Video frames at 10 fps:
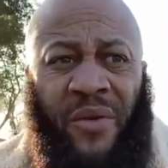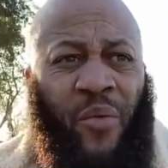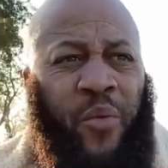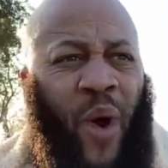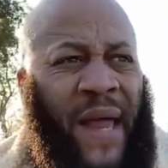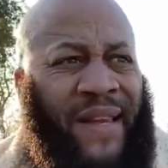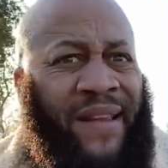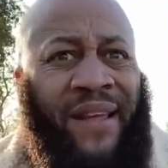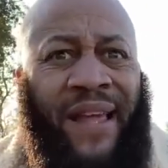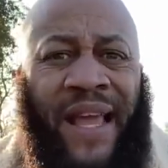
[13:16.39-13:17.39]
What
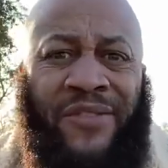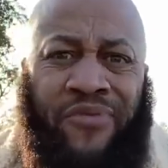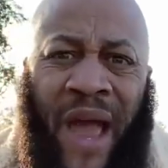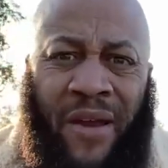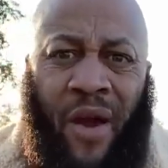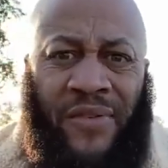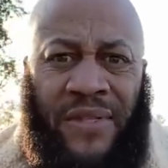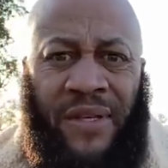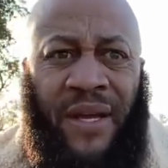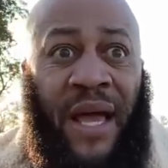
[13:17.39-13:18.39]
is write-offs?
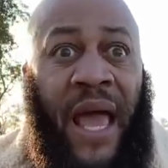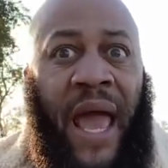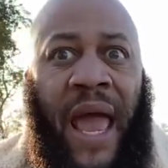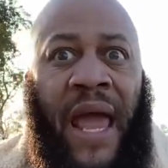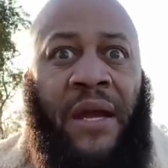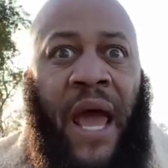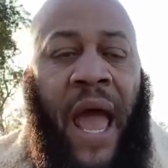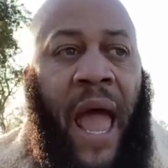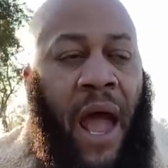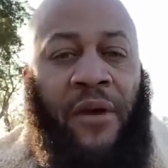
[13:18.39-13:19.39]
And
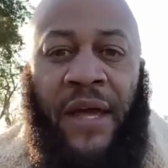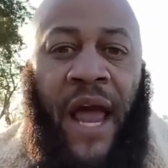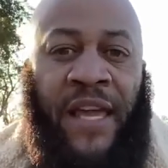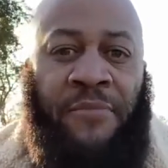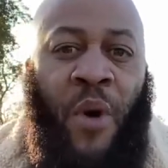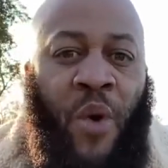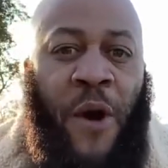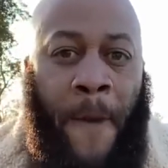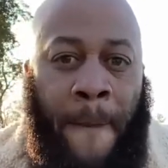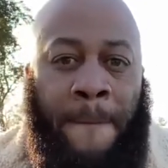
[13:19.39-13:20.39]
how can I get more?